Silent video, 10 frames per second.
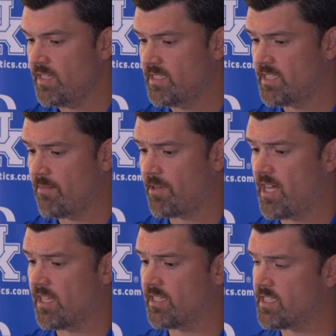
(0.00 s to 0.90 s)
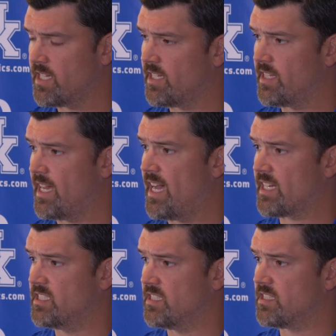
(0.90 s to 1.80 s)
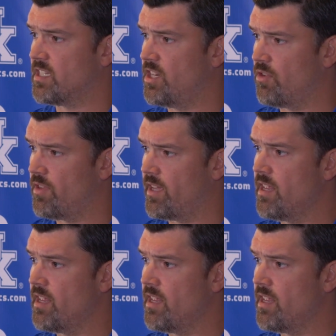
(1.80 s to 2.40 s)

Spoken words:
Salmonellis, the Oxes, you know,